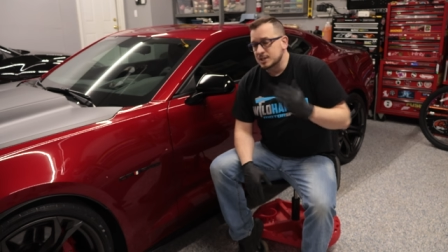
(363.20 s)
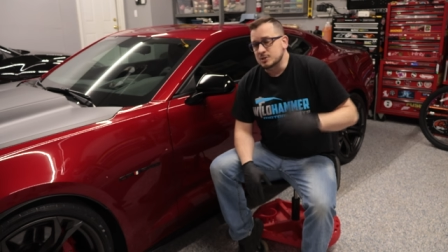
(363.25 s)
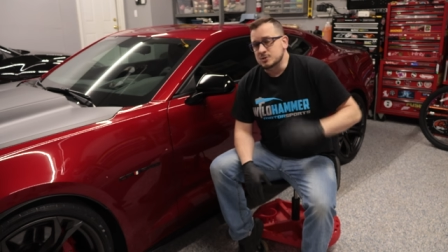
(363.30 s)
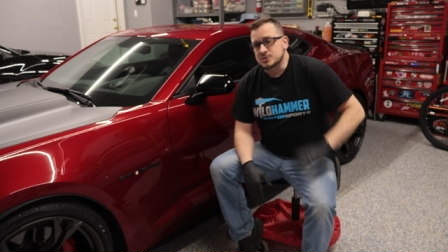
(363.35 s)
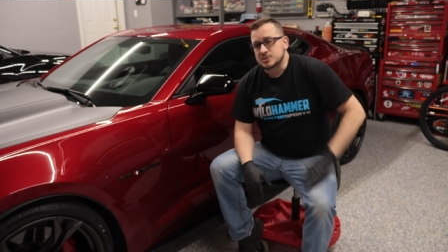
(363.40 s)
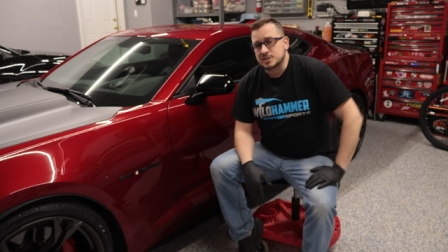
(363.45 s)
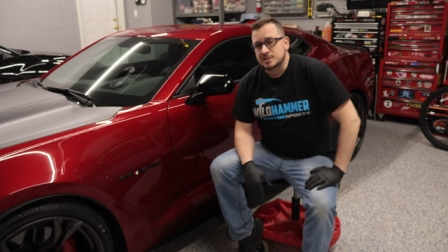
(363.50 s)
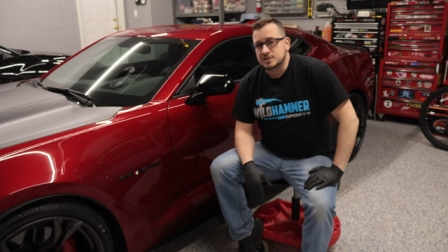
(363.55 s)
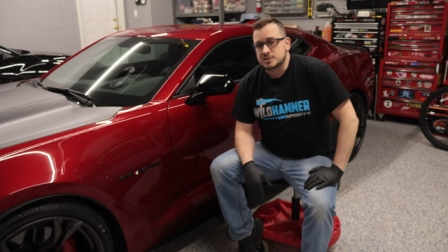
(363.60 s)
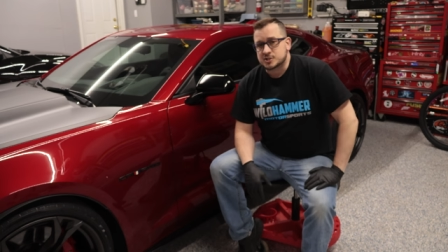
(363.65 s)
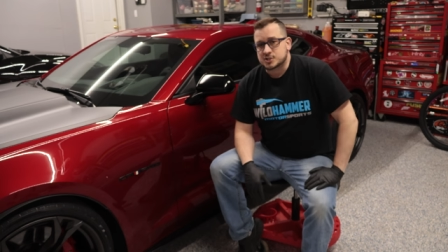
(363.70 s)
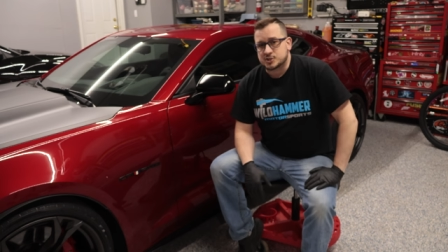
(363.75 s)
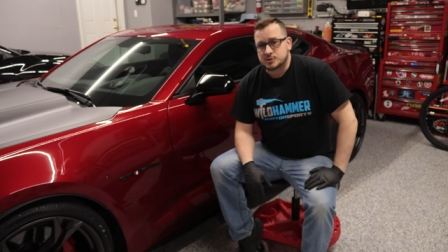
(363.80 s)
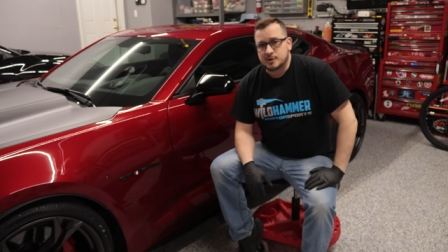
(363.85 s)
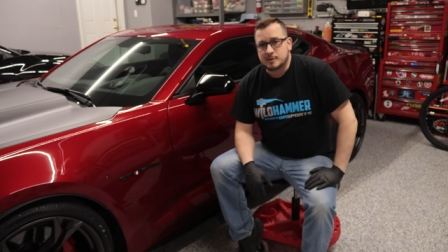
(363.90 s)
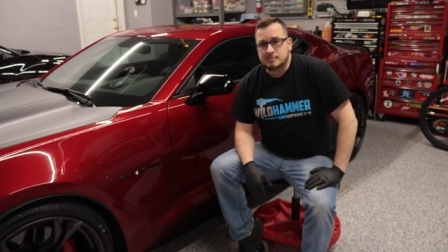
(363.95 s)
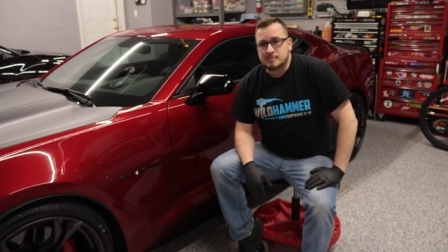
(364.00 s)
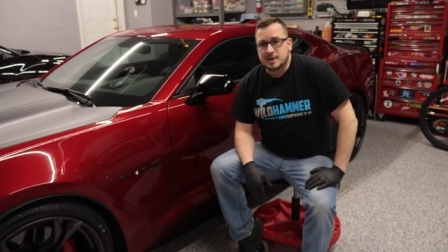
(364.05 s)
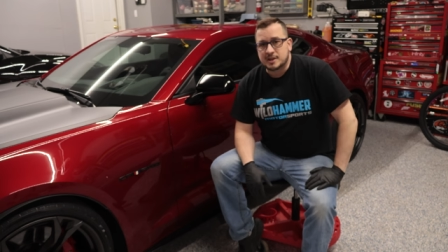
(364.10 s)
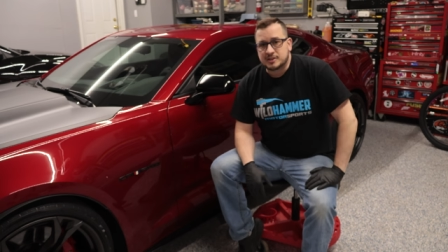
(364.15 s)
Using the
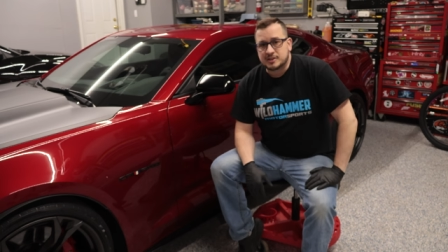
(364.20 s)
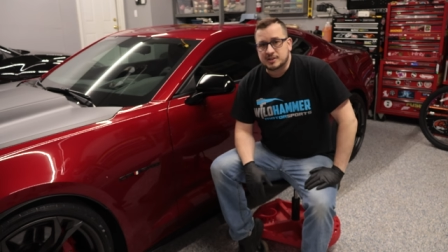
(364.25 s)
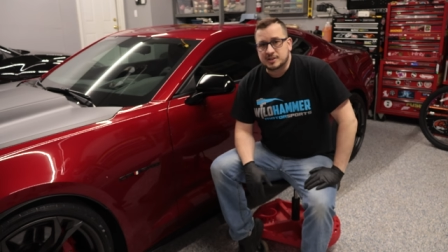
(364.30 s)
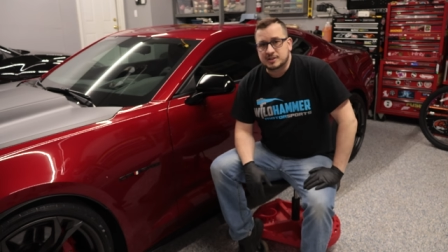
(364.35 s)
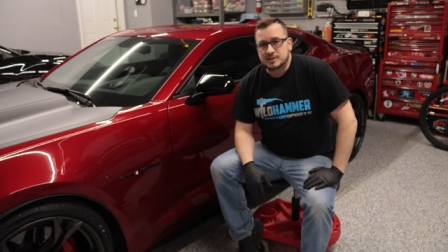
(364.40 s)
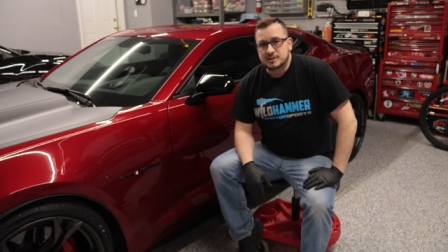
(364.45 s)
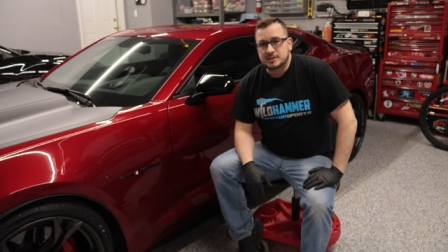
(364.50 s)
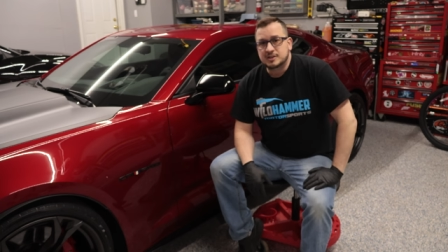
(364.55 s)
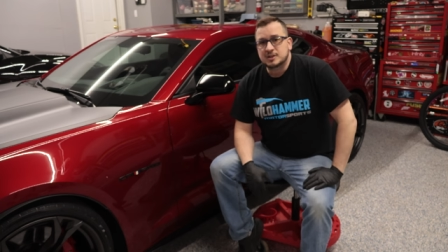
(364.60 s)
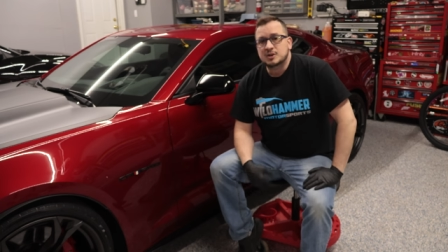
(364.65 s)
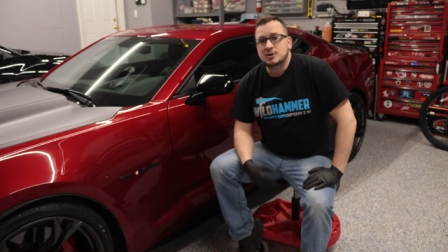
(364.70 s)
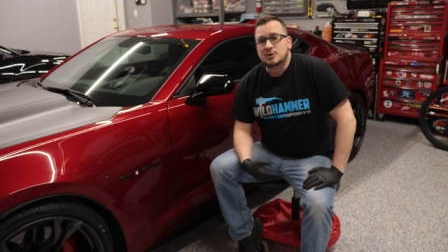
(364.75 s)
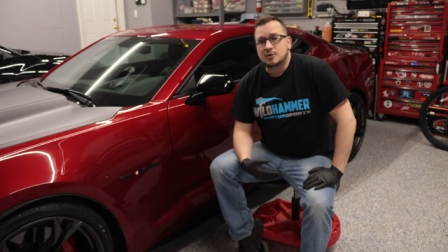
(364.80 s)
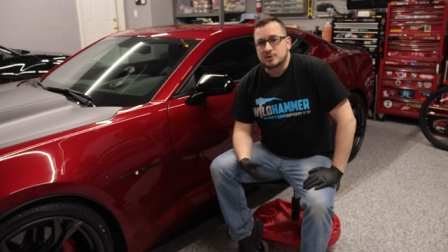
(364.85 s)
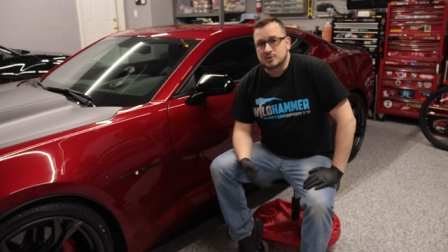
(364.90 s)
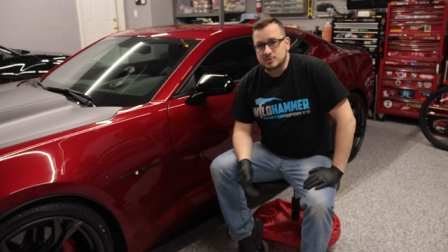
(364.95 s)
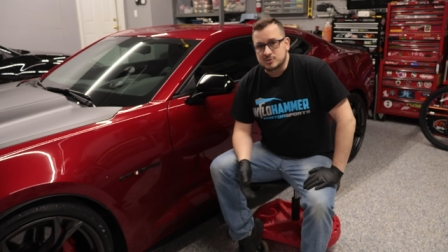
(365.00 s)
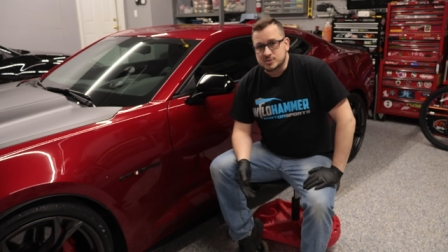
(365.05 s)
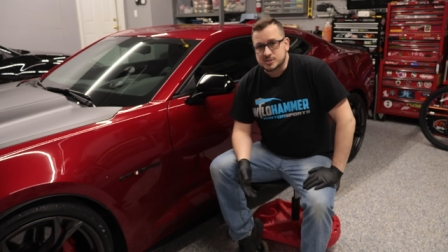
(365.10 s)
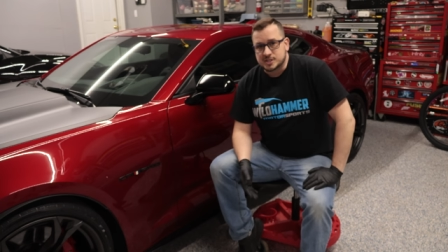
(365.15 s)
strip method
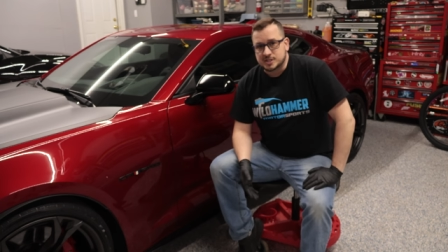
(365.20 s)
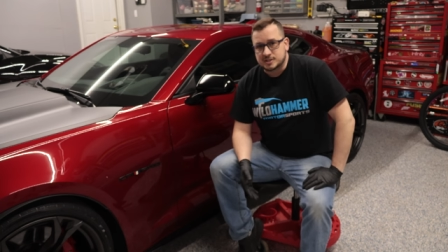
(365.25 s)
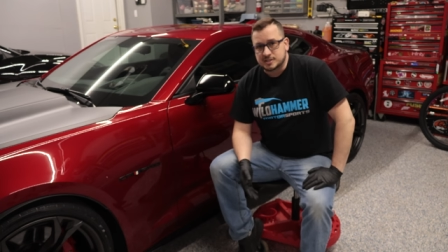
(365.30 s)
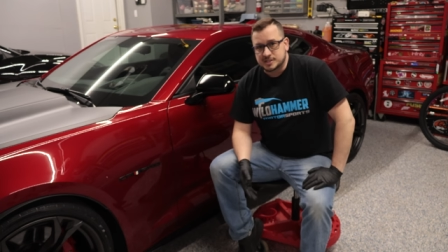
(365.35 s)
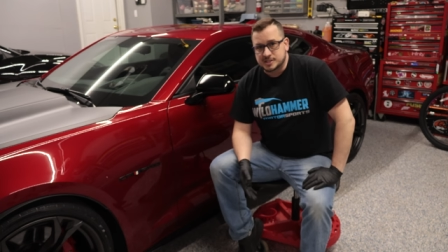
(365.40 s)
or using